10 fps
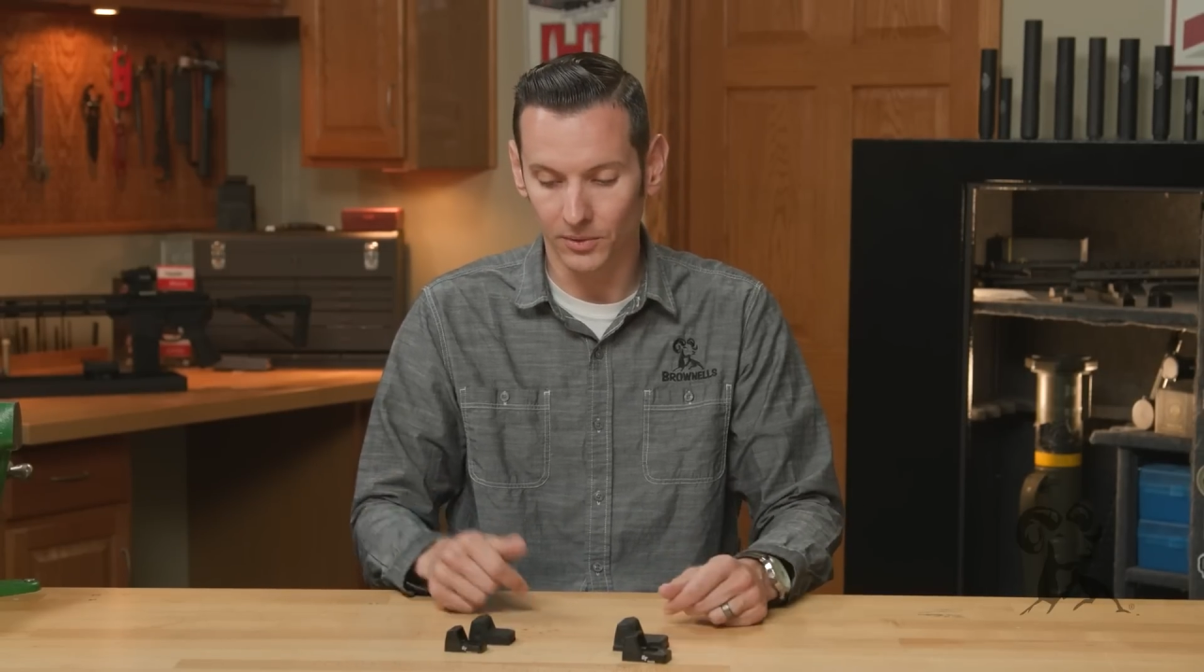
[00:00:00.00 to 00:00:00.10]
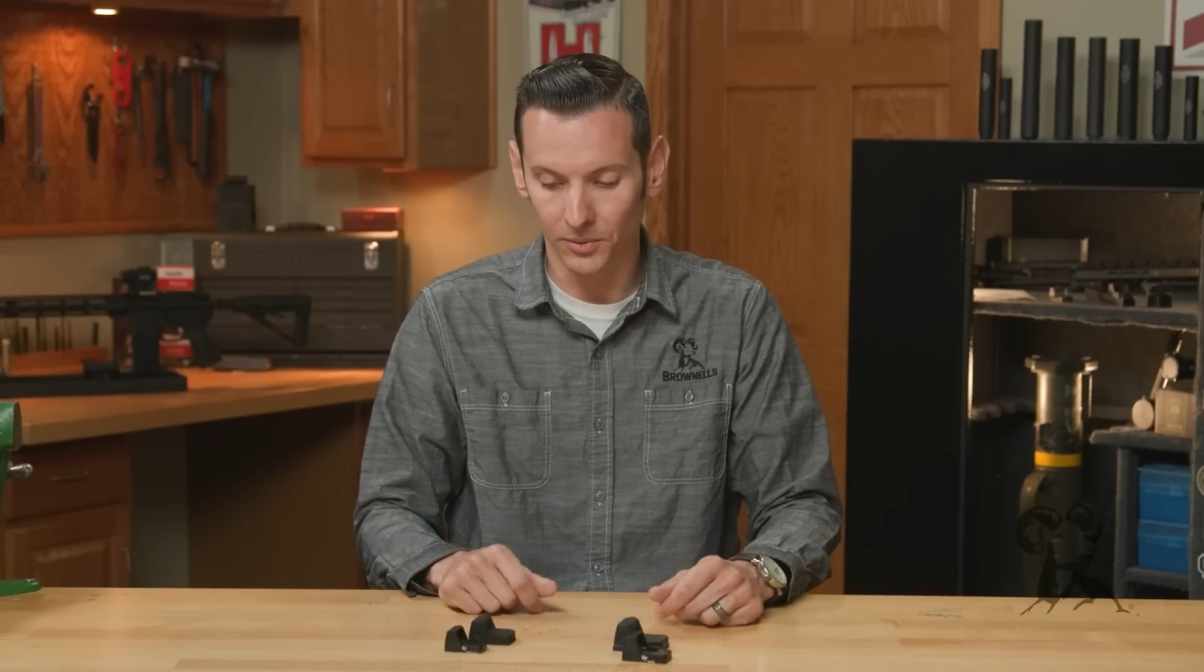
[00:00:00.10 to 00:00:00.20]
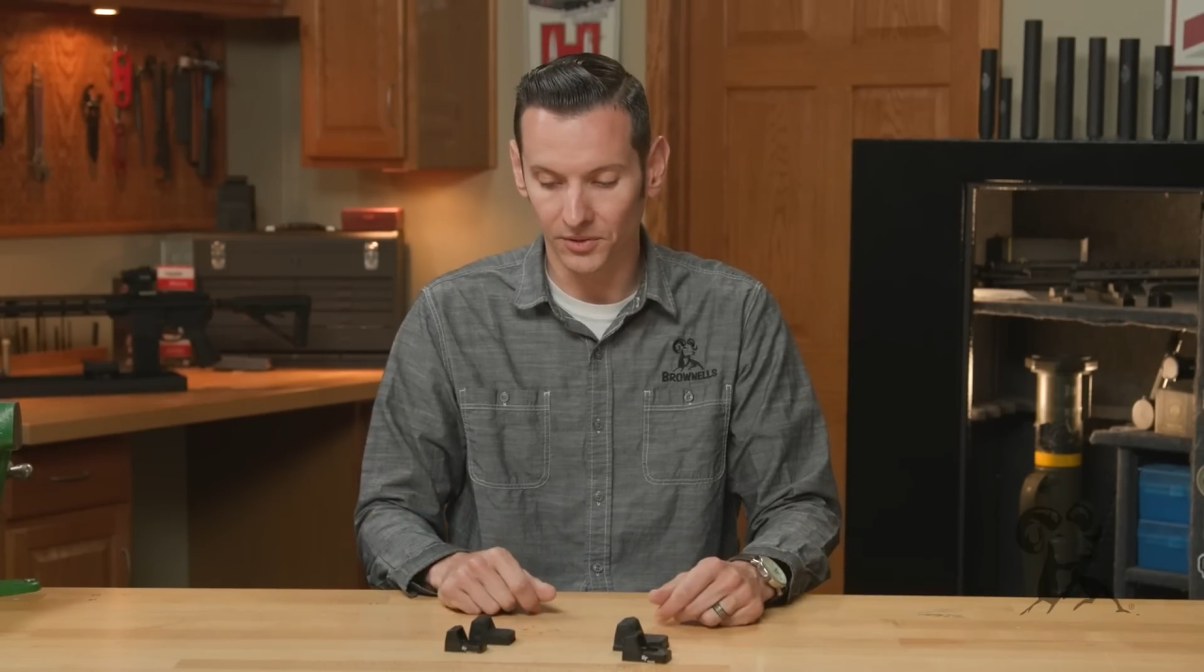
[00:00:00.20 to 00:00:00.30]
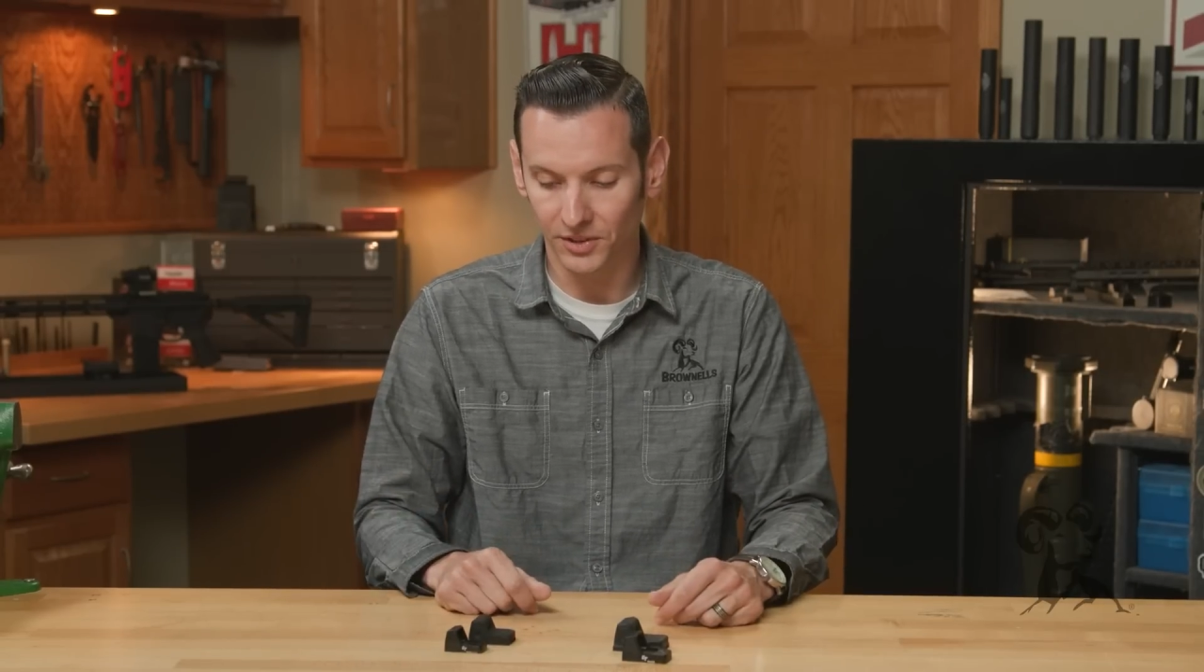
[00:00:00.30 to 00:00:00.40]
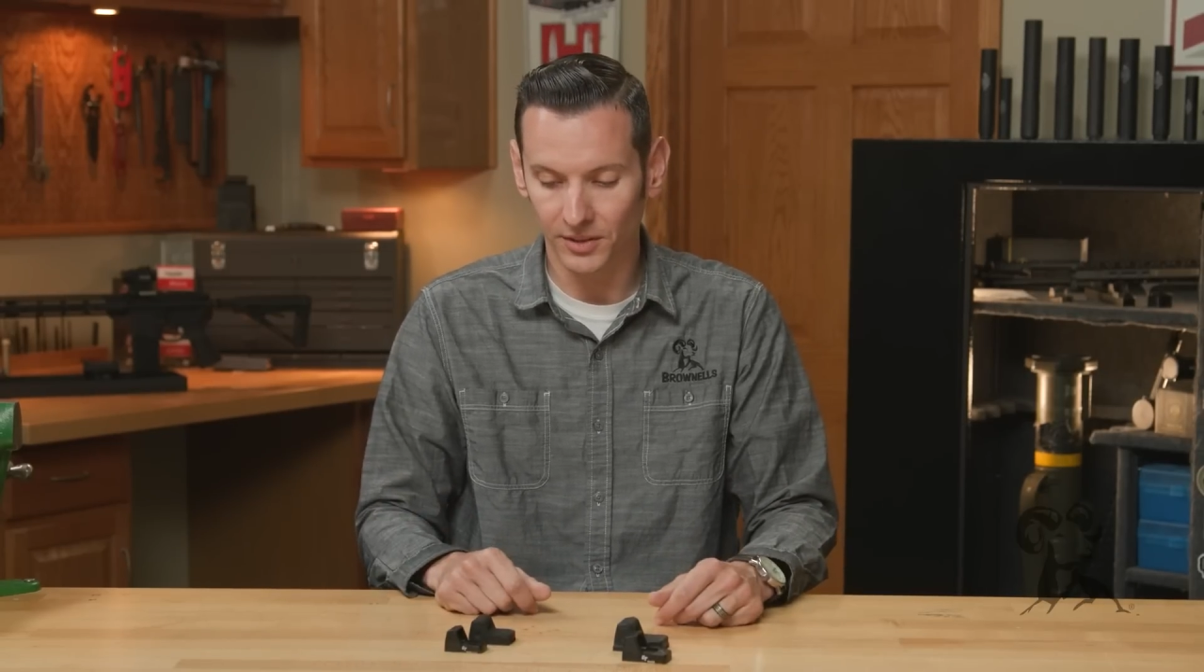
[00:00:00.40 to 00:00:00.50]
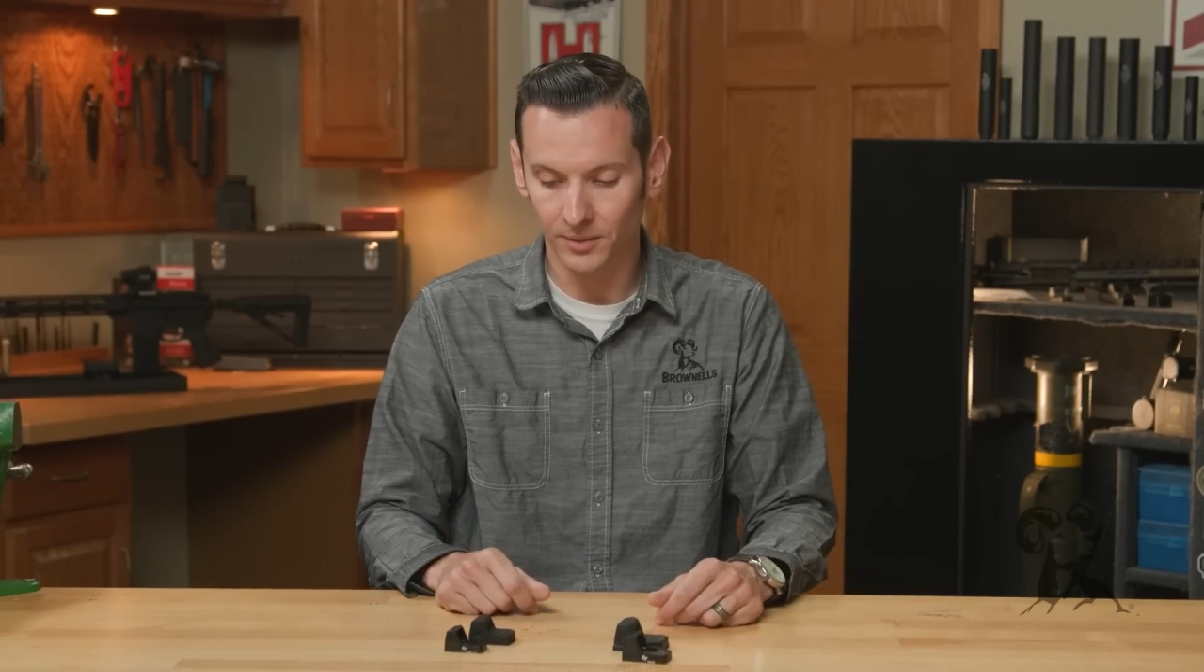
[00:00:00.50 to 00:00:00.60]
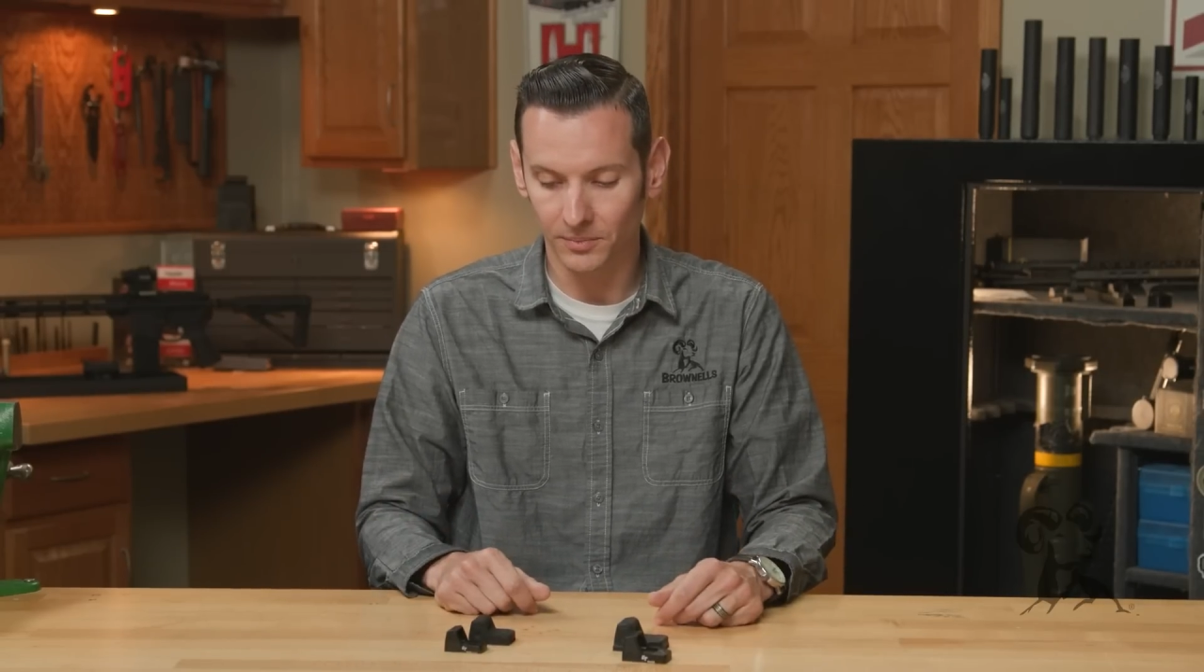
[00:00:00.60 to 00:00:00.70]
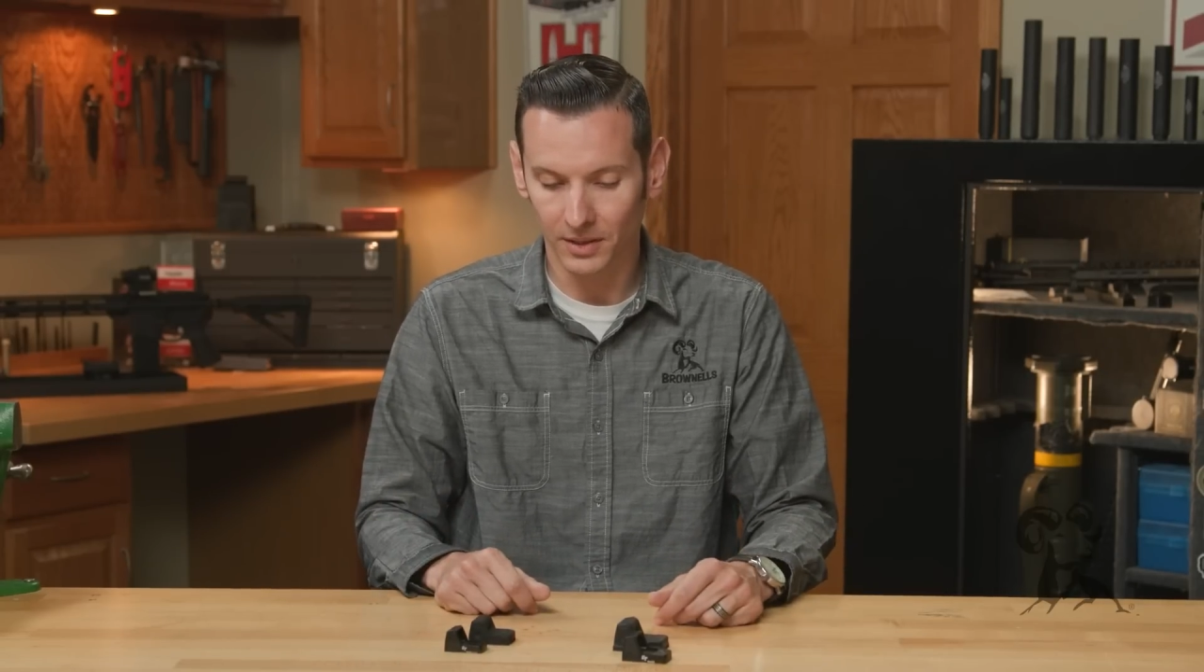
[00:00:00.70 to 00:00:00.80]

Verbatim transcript: cool to see them